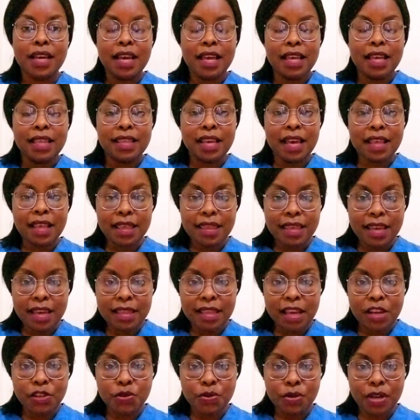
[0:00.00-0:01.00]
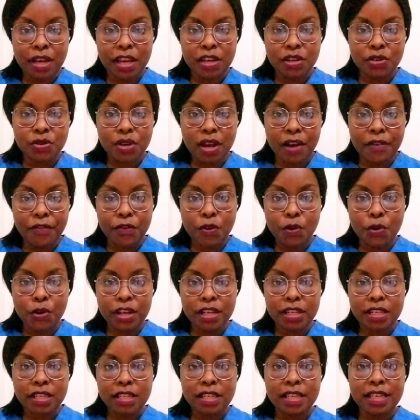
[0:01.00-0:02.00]
The other thing that you can
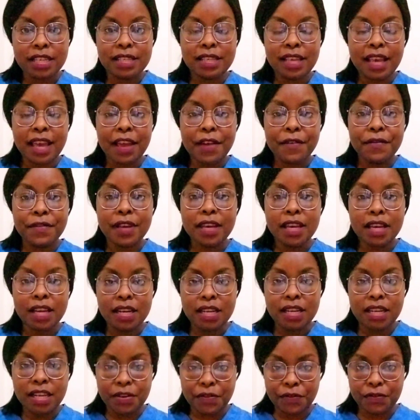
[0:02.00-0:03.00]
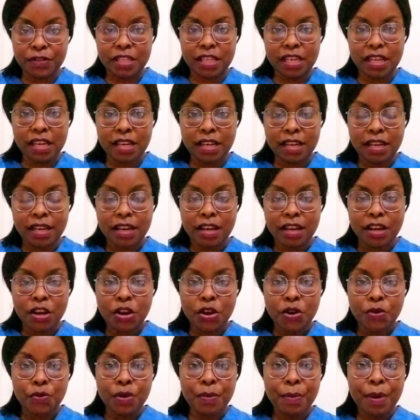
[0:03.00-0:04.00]
avoid is heavy lifting.
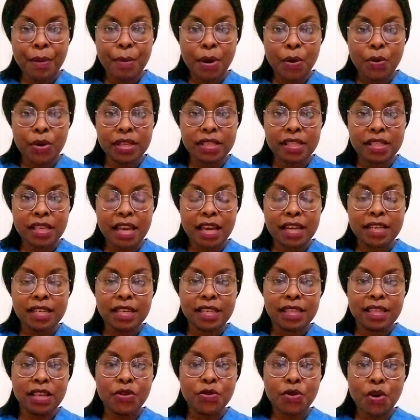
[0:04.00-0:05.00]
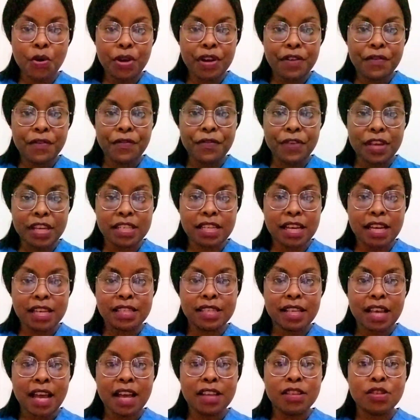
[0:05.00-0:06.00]
Remember, we said the growing
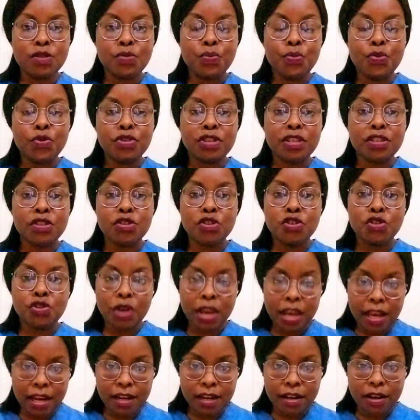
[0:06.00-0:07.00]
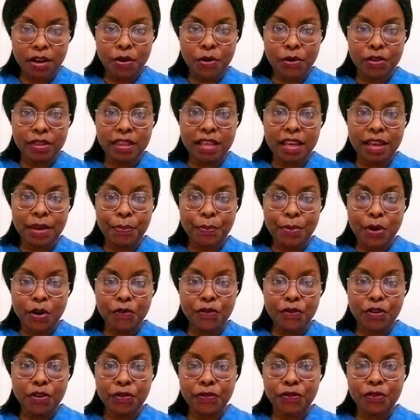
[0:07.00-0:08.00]
fetus has put strain on the
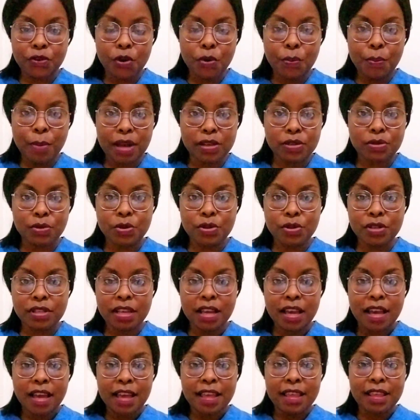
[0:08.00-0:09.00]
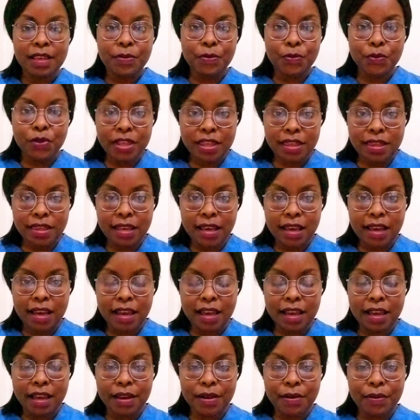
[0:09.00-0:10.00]
pelvic floor muscles with
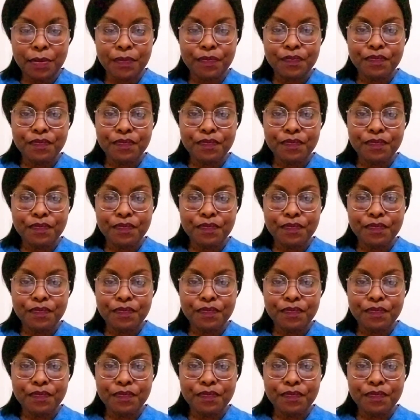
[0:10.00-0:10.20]
the